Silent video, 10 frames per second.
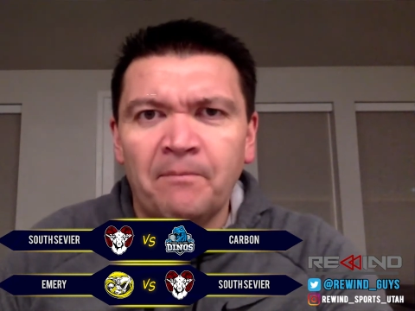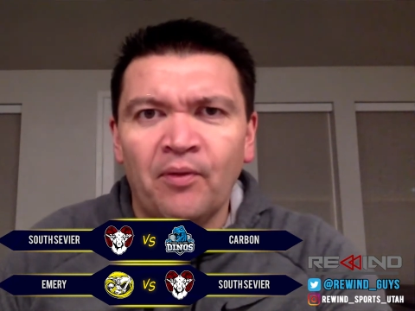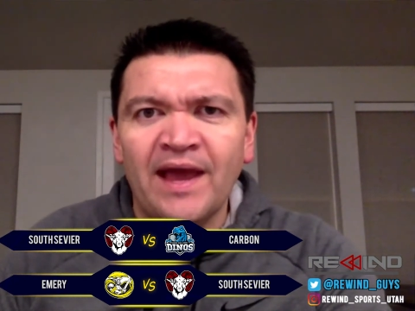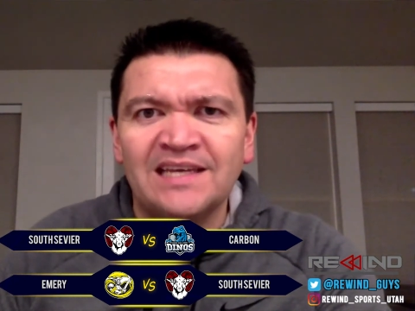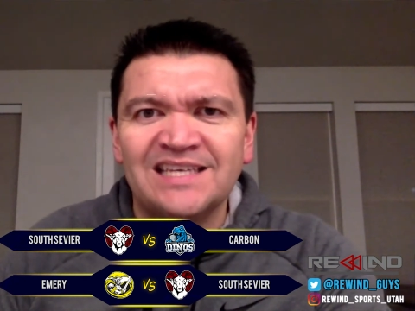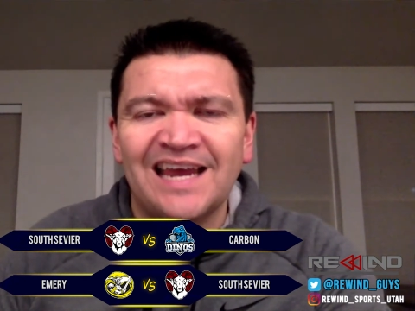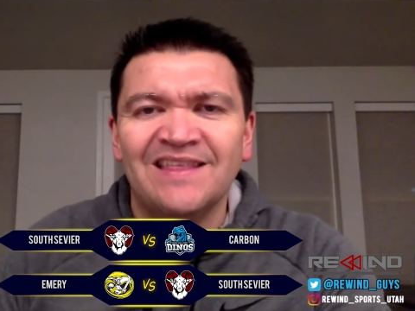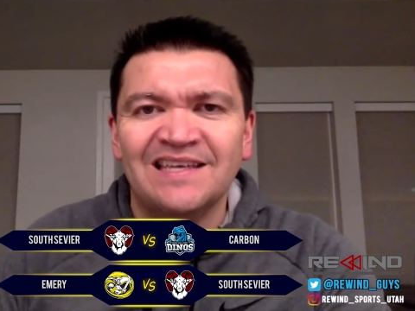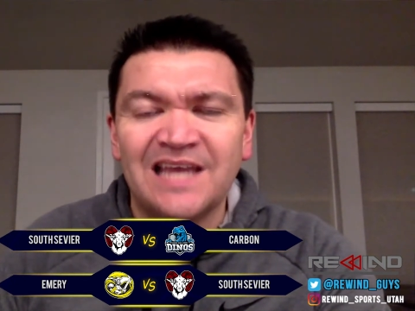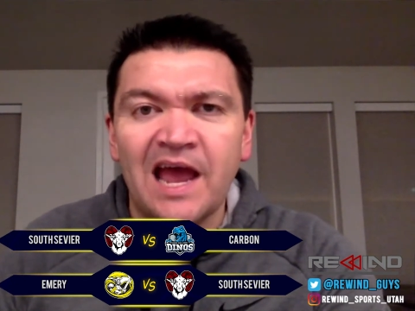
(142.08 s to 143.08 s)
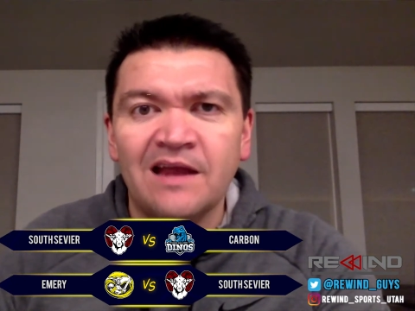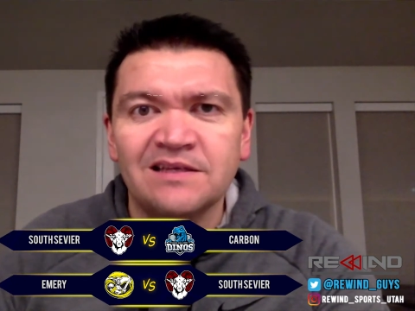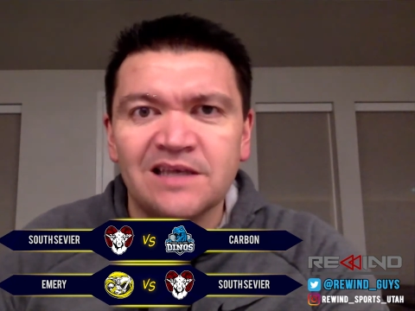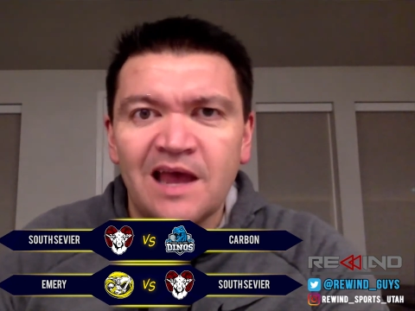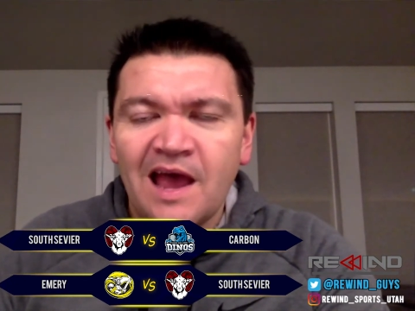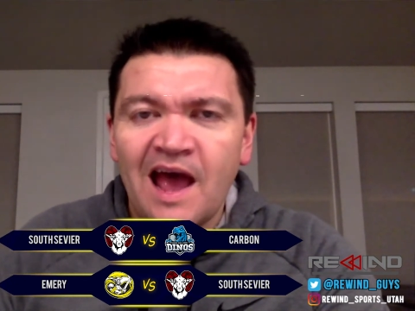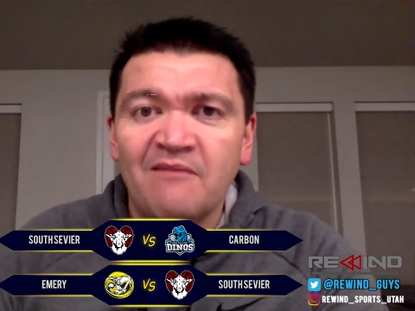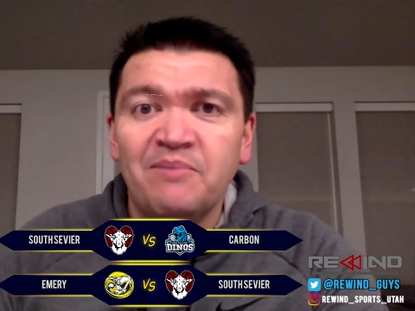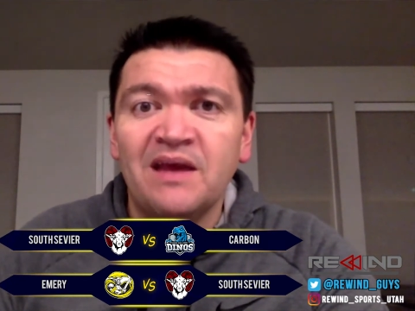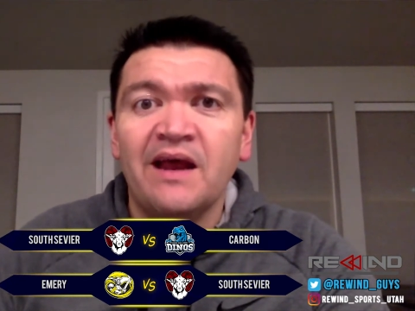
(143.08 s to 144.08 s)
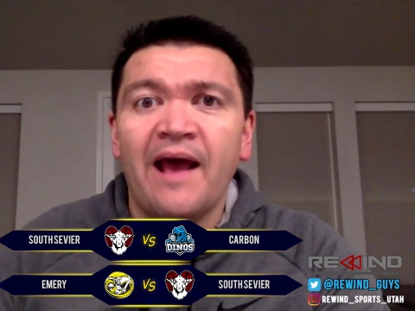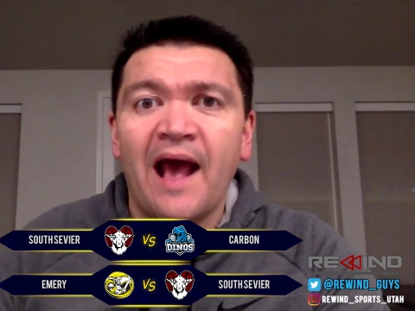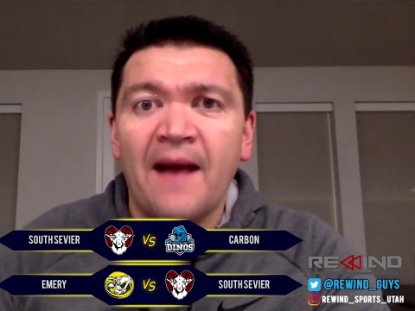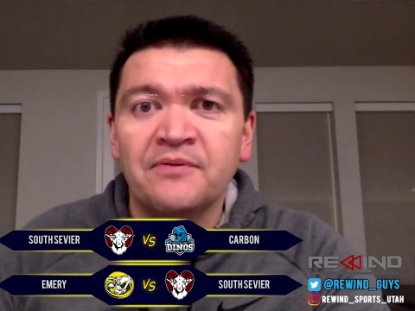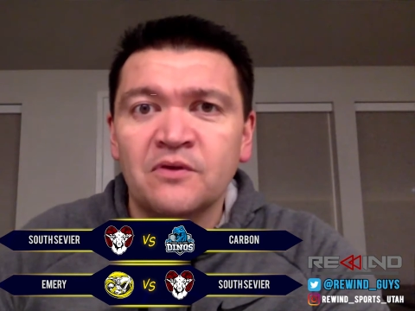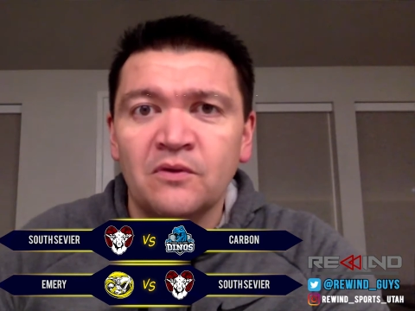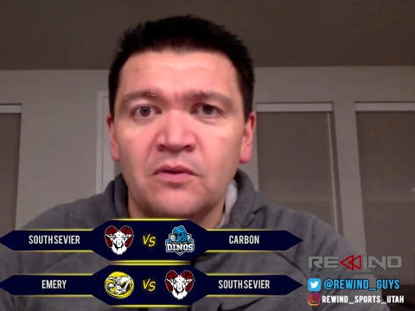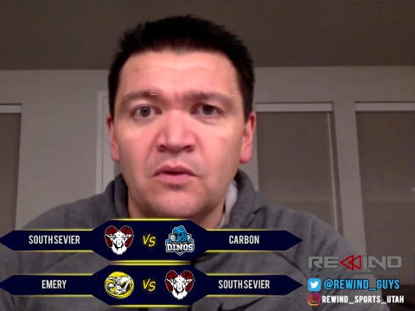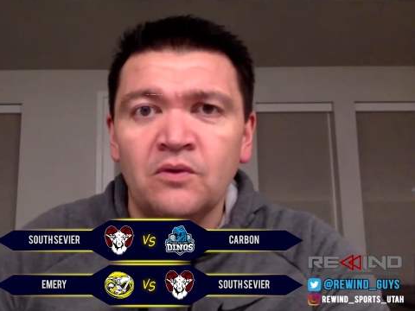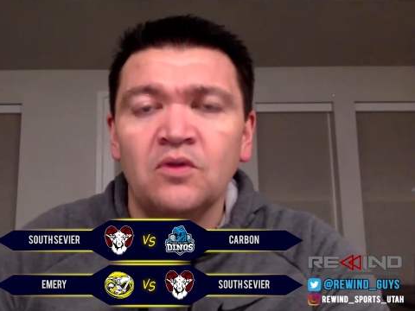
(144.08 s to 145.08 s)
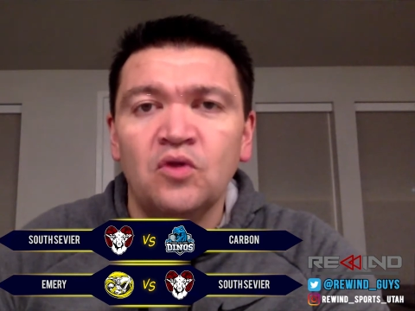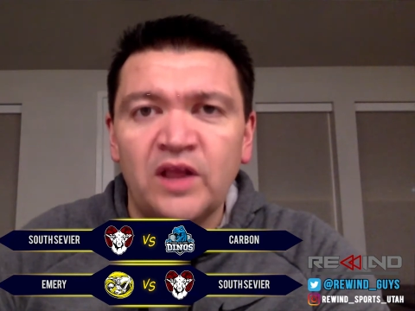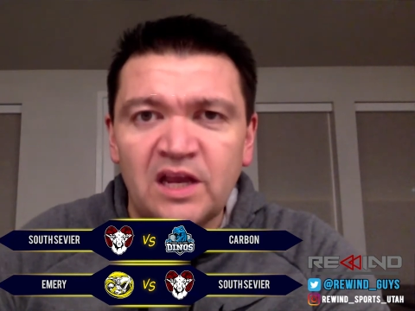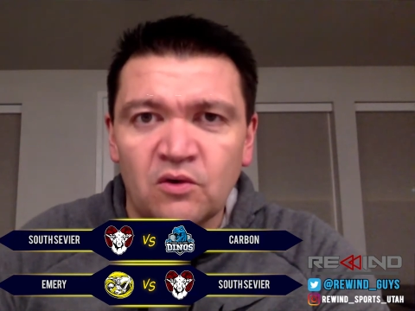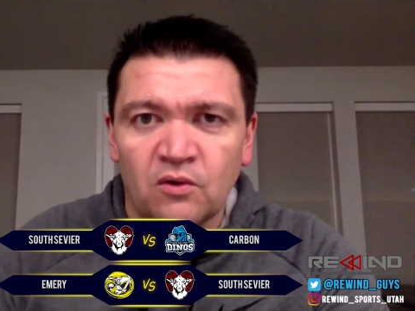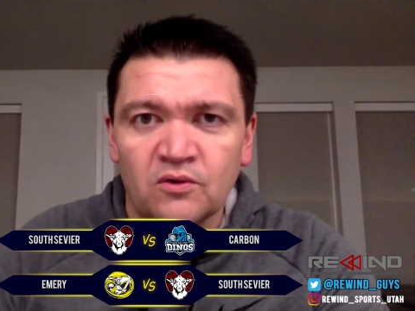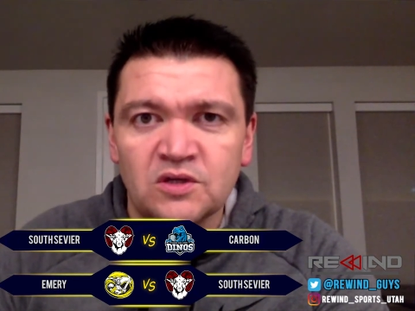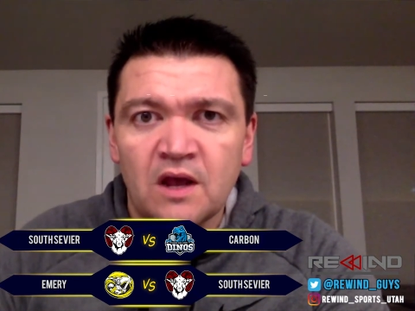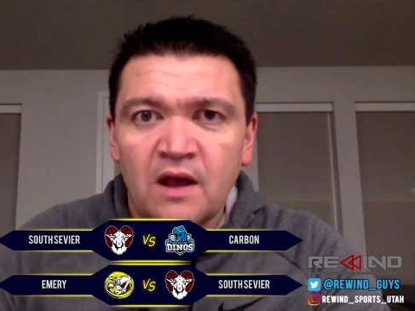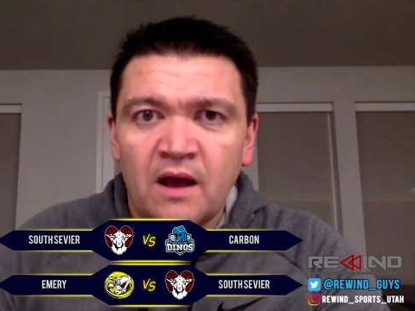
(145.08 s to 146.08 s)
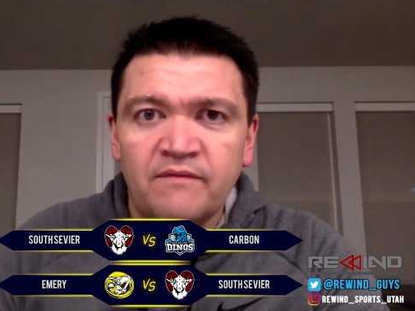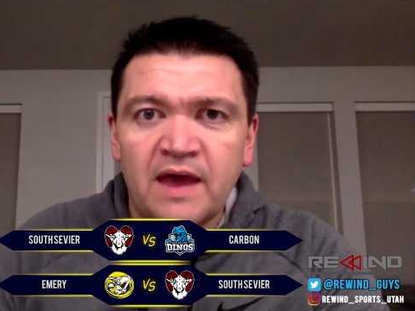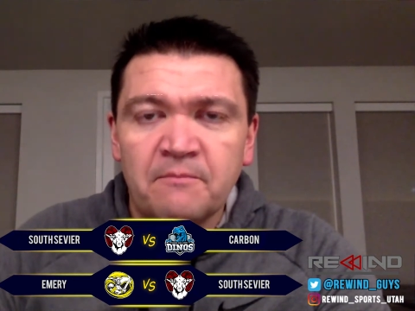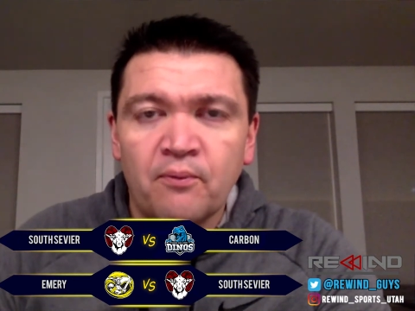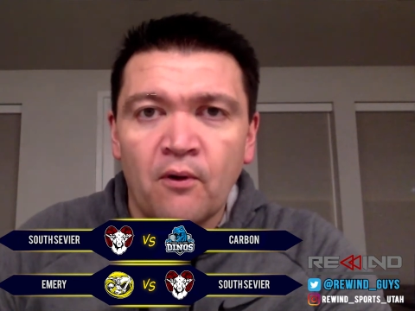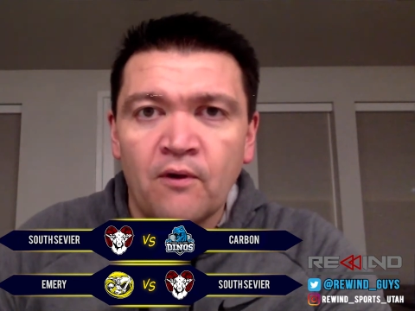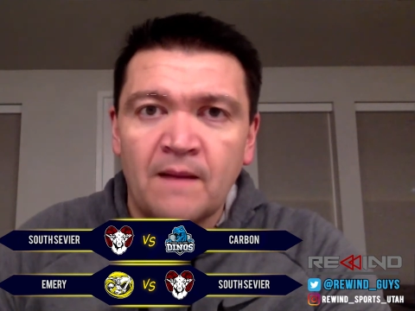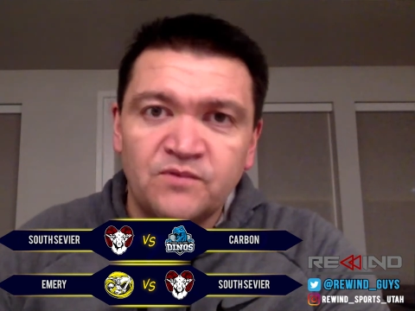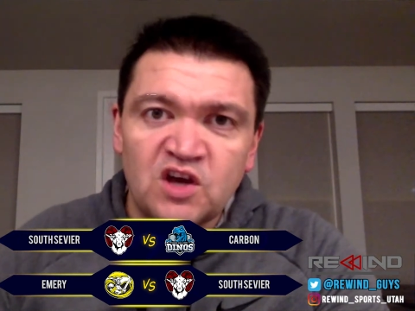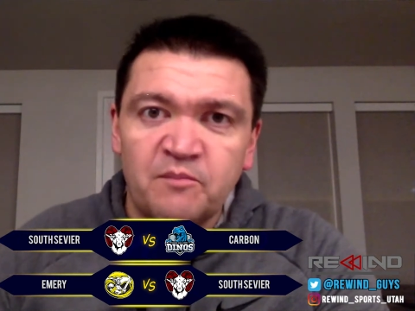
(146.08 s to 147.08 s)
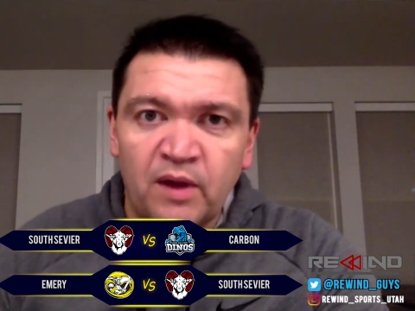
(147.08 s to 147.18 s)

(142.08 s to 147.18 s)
the Blanks in the 10s have been absolute leaders of that program.